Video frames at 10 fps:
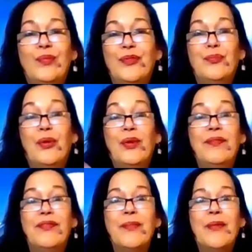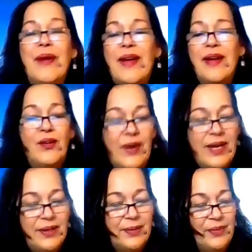just pulling from the bag
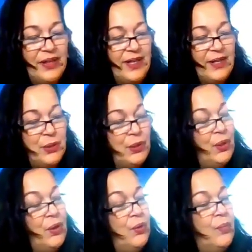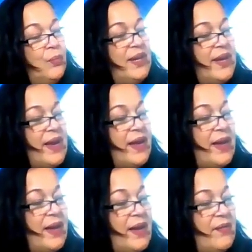randomly, we
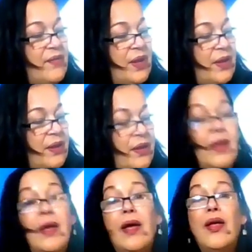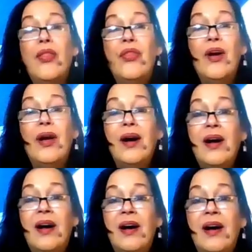have the
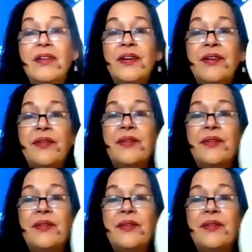Gong,